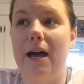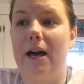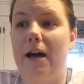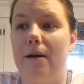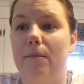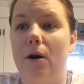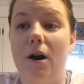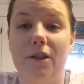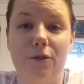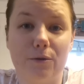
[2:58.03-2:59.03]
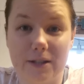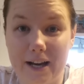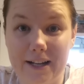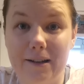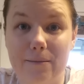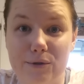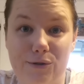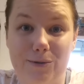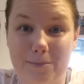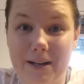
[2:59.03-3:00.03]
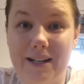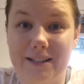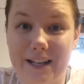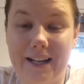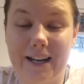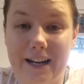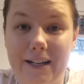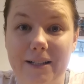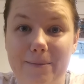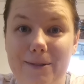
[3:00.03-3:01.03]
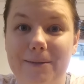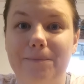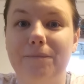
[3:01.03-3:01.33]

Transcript: on those items, those big ticket items.